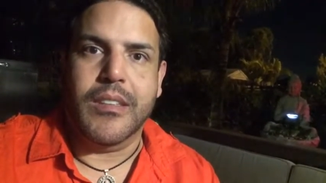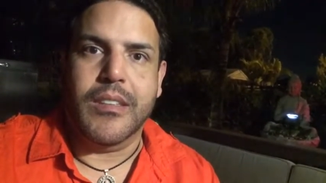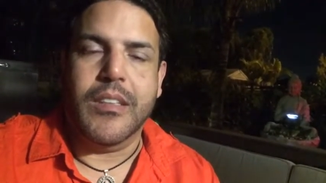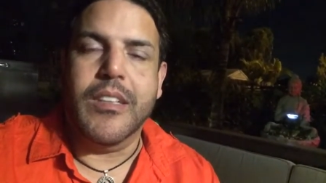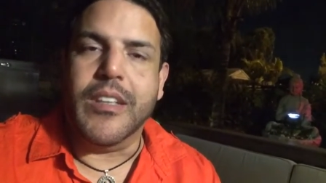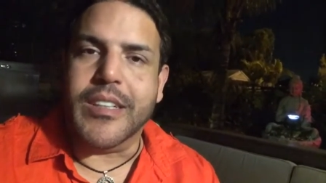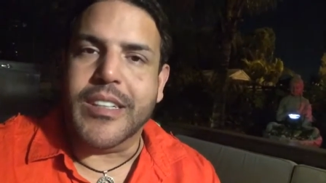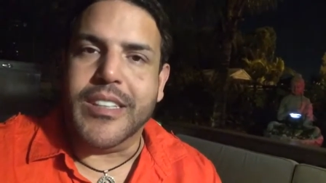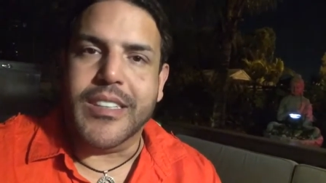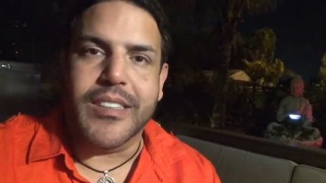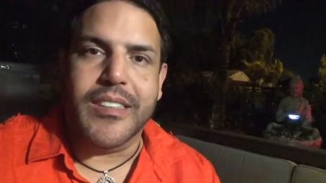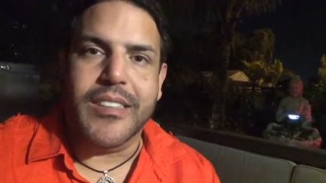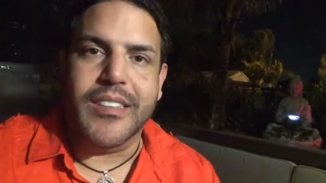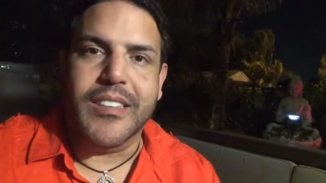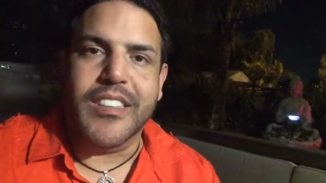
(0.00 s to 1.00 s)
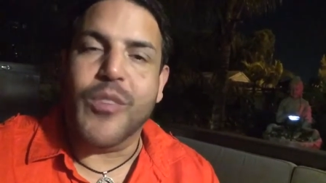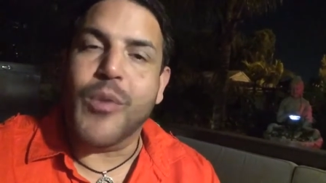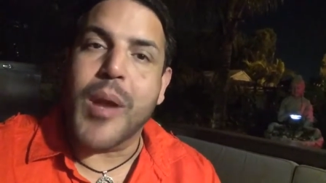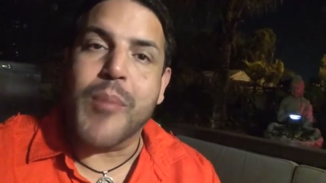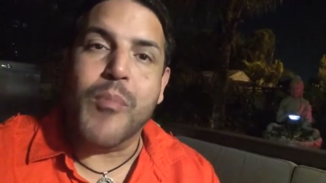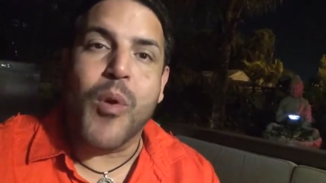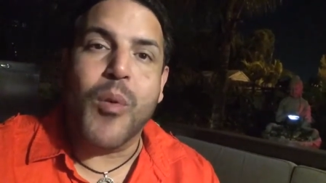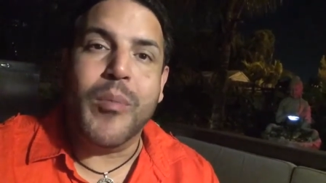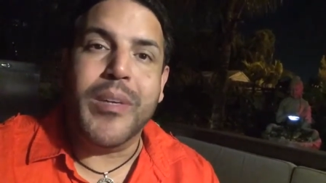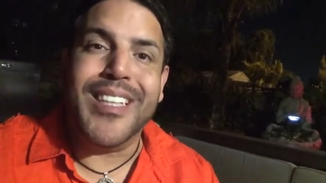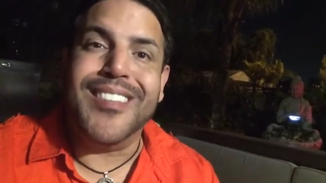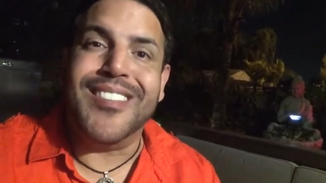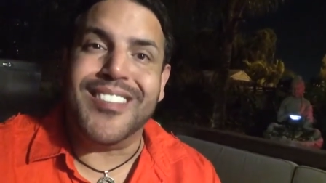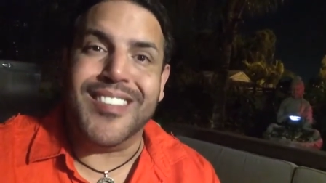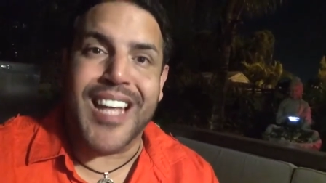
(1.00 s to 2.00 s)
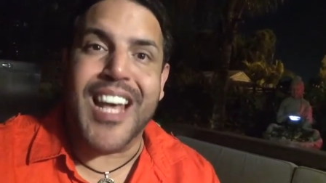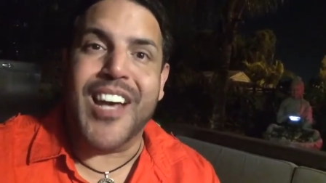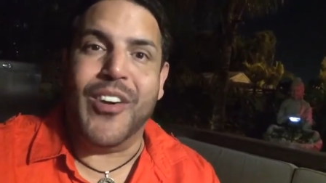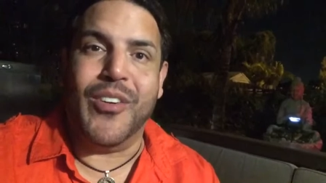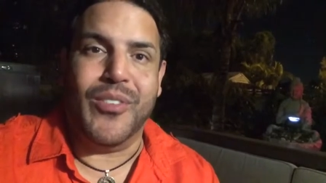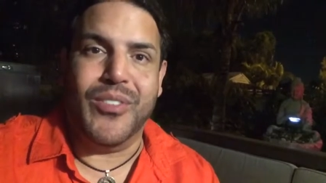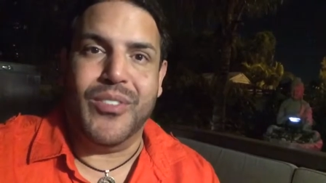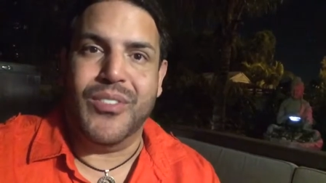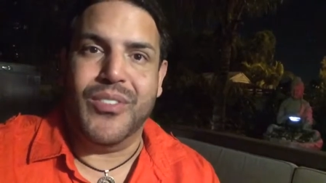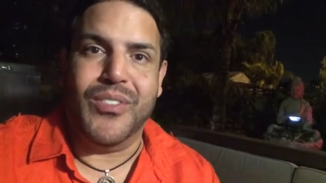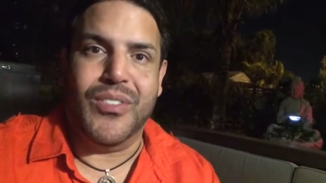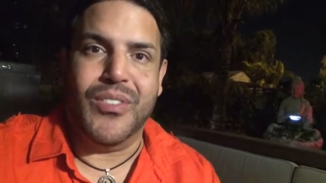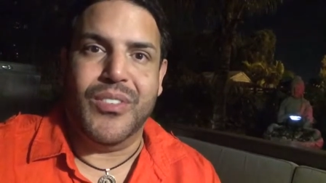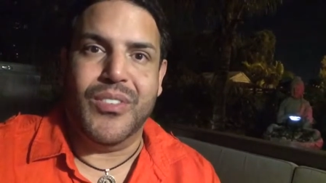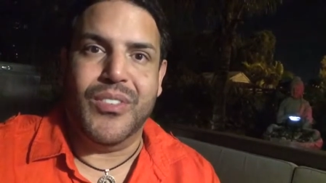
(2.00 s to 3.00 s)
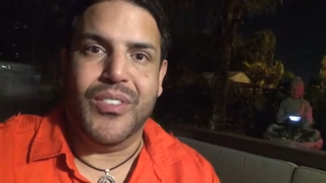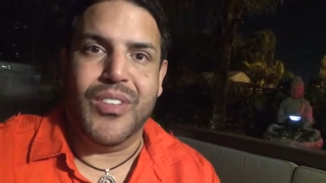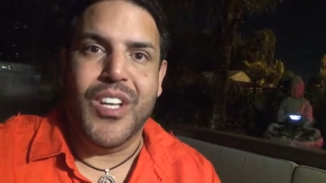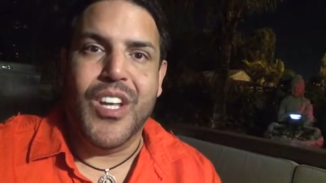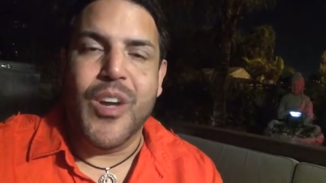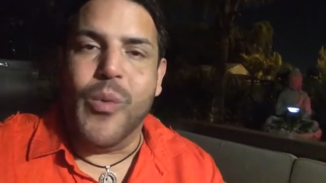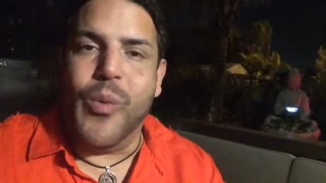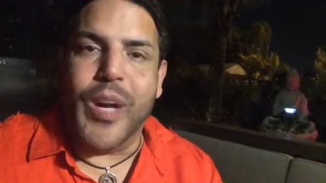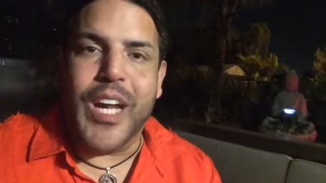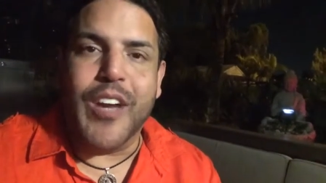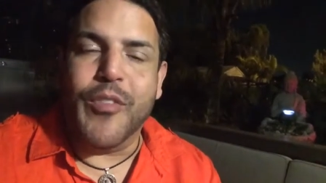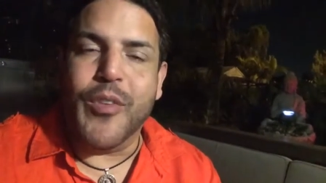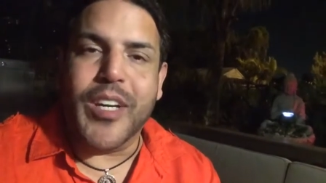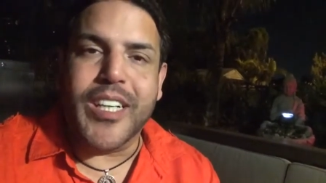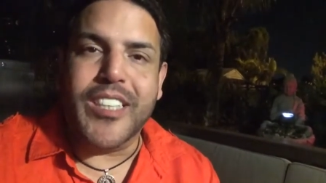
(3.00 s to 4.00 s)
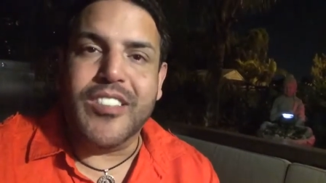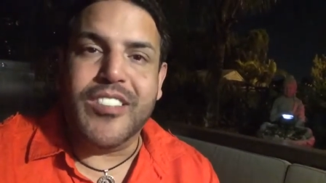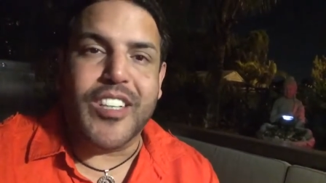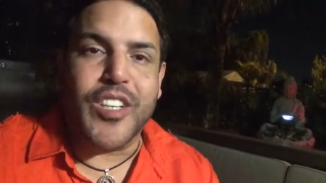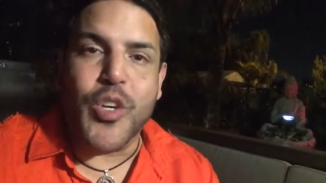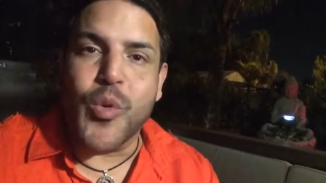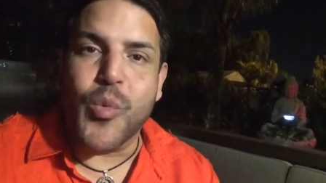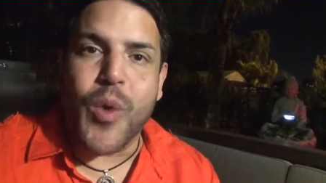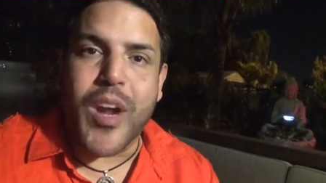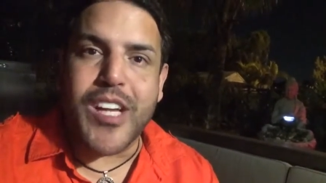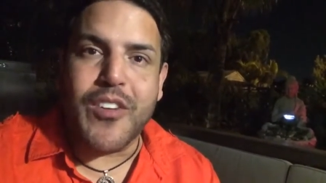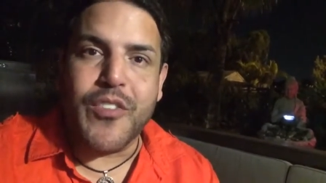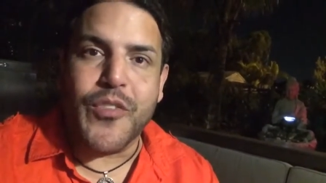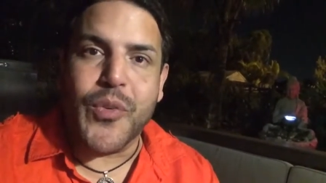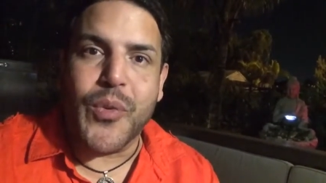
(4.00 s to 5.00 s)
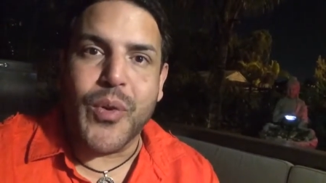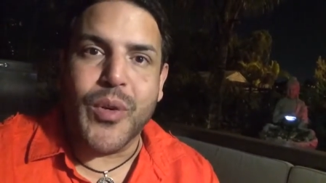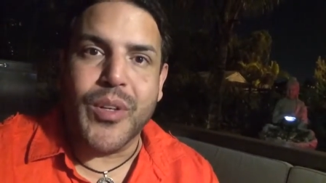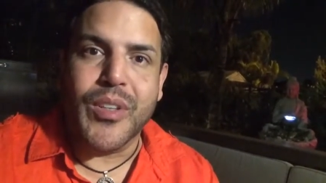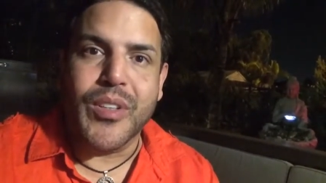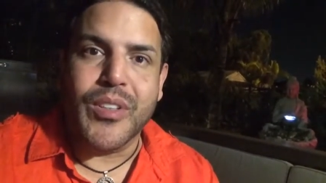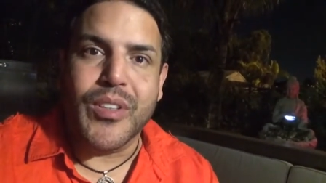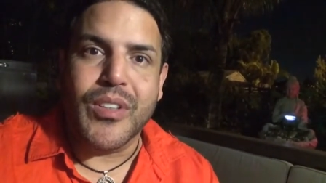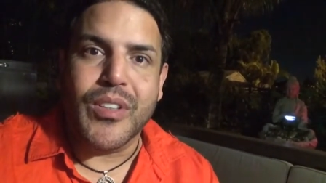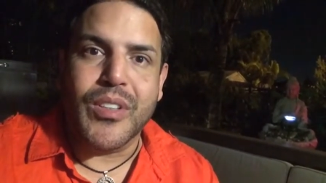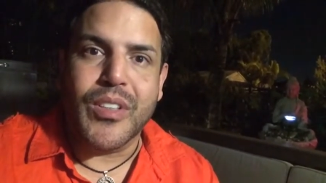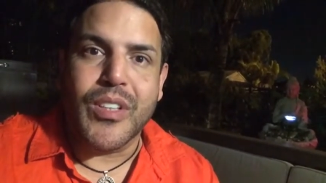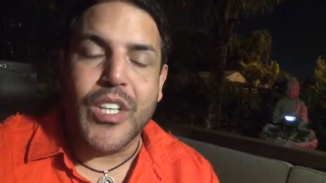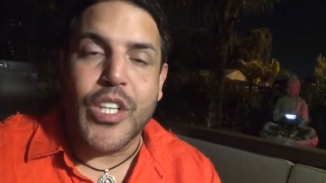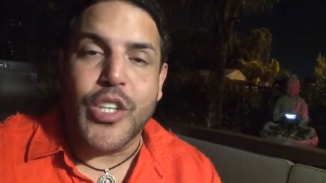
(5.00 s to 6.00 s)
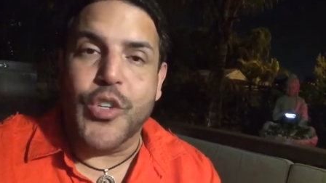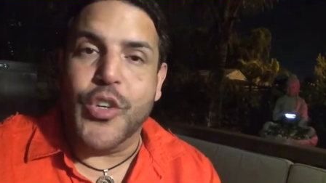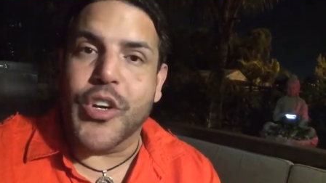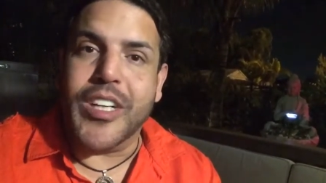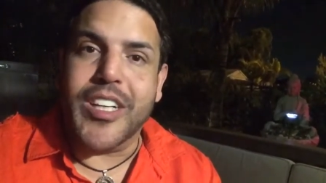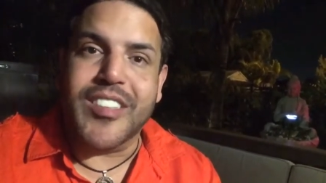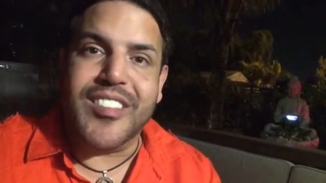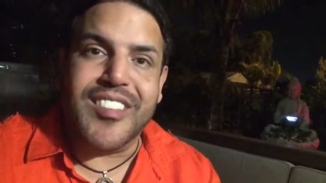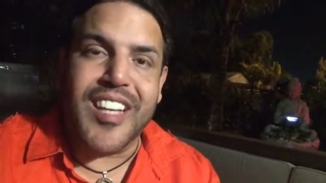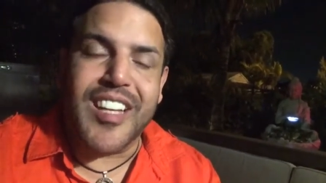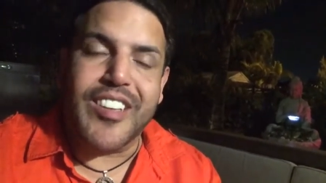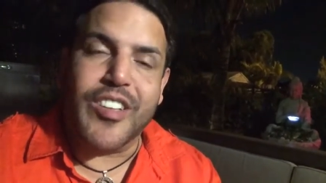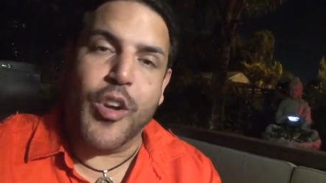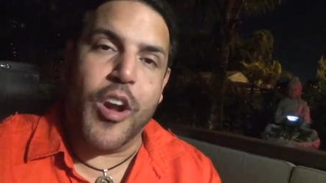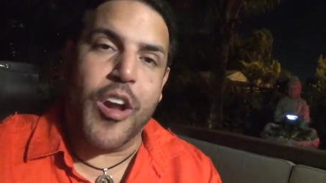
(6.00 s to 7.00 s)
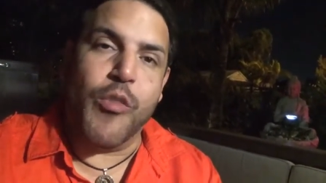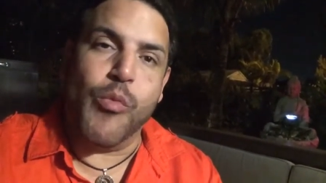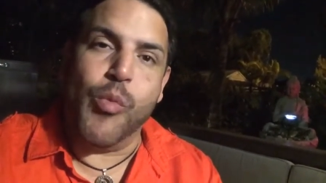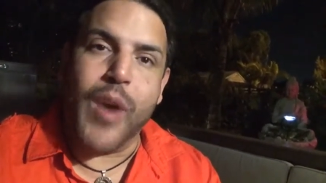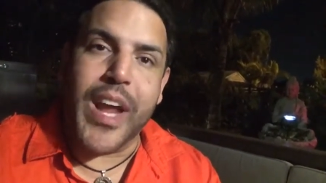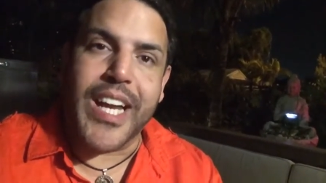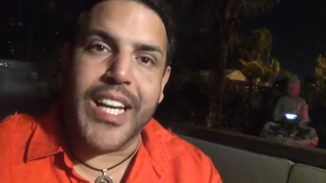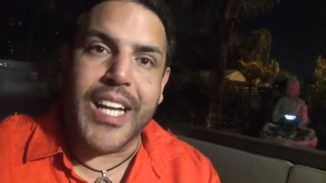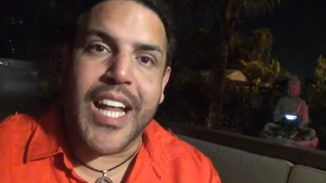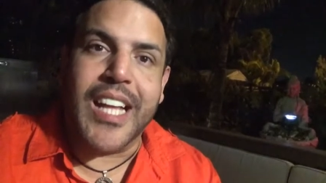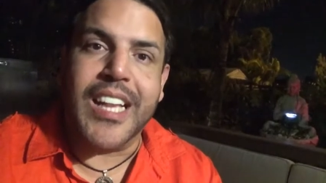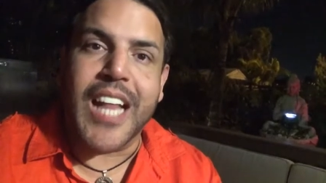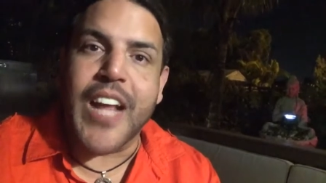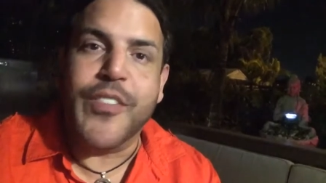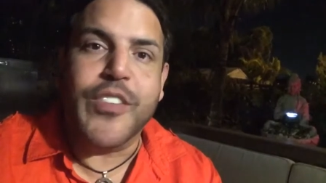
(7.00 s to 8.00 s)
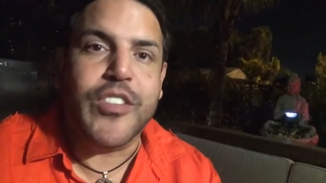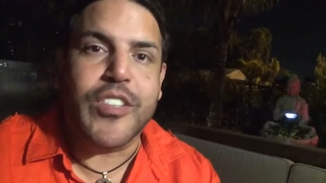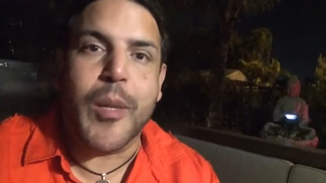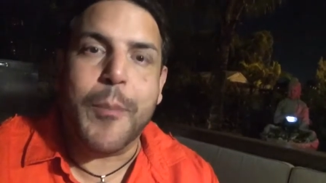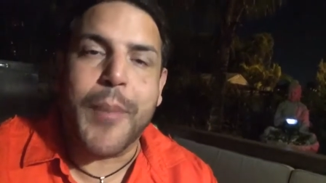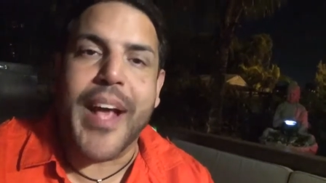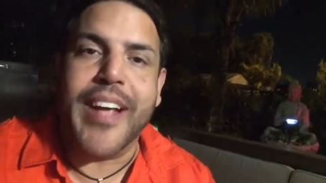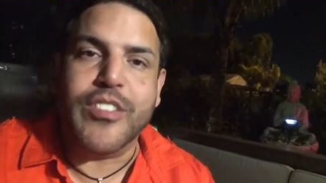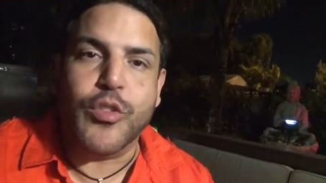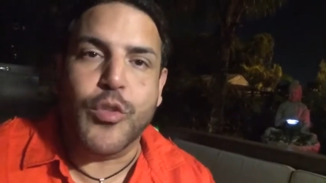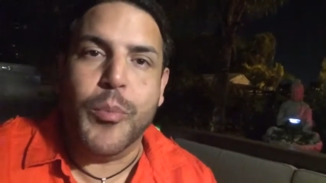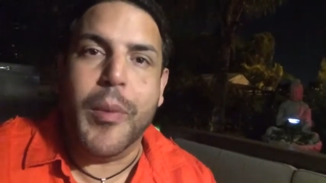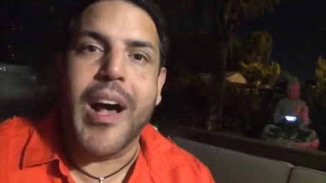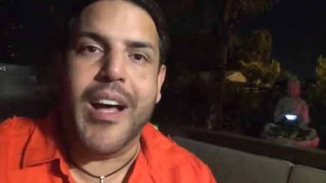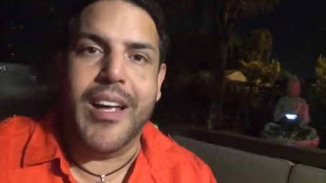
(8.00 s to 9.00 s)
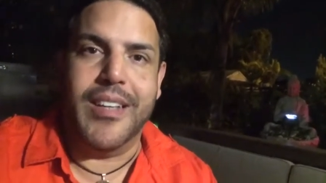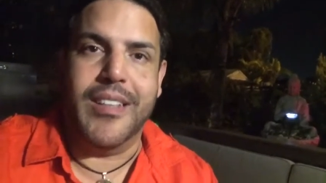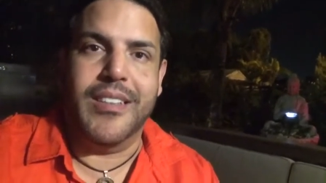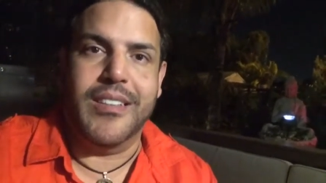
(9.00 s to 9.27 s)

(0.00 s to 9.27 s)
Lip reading: Look, the right moment is now. Whatever it is that you're waiting for, you're going to sit there and wait, and life is going to pass you by.